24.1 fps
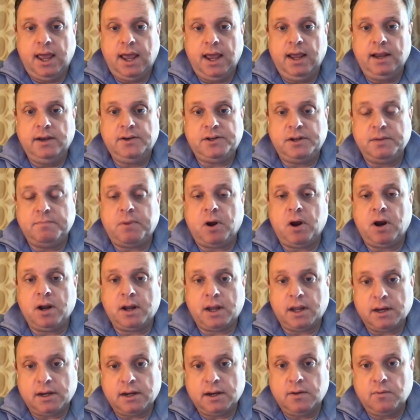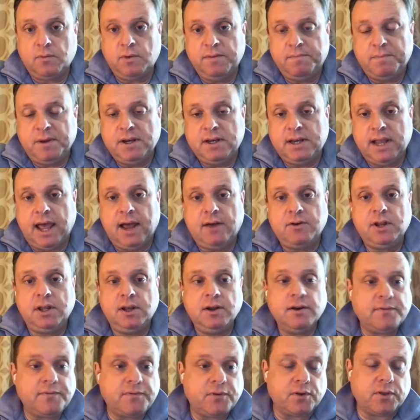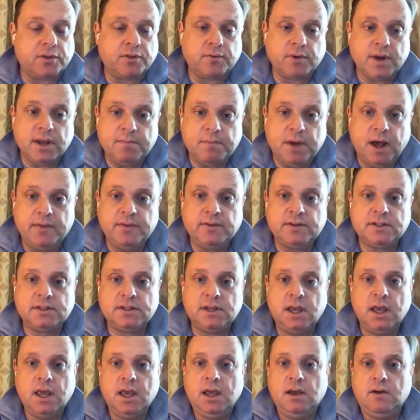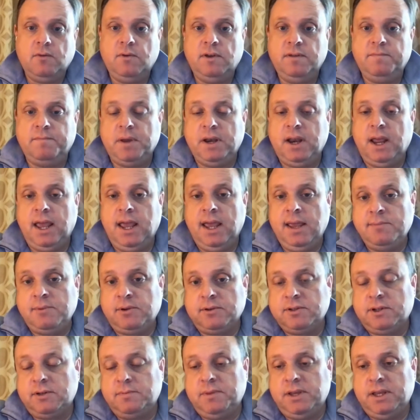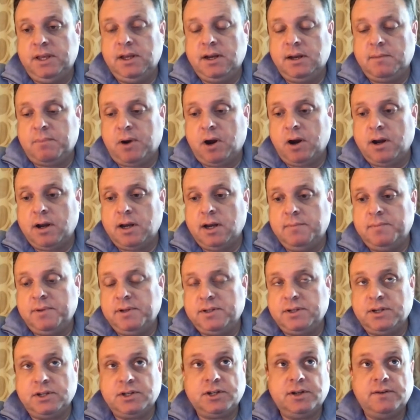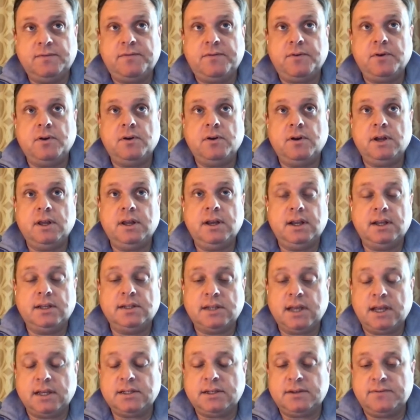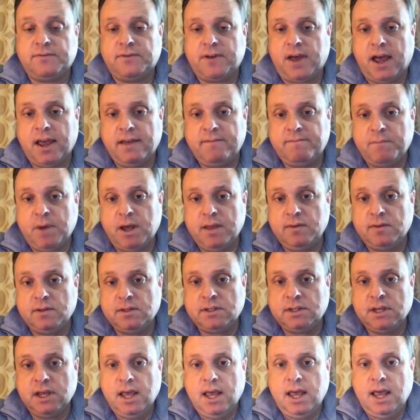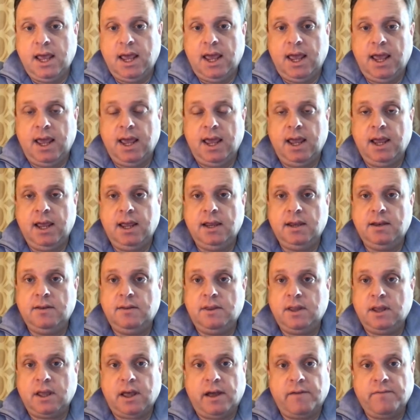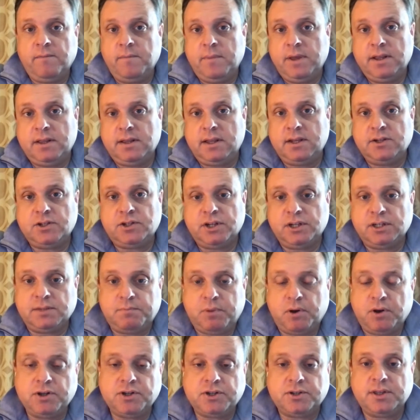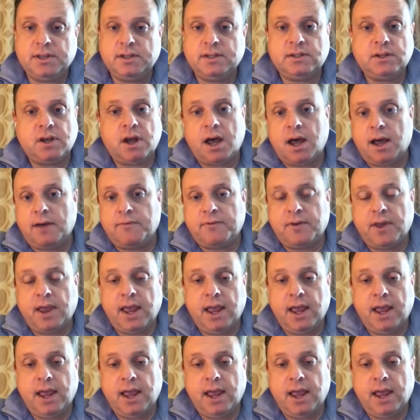and to bargain. We've been down here for 3 months. We've been able to be in a bargaining position for in excess of 5 months. And the government has just pushed this off.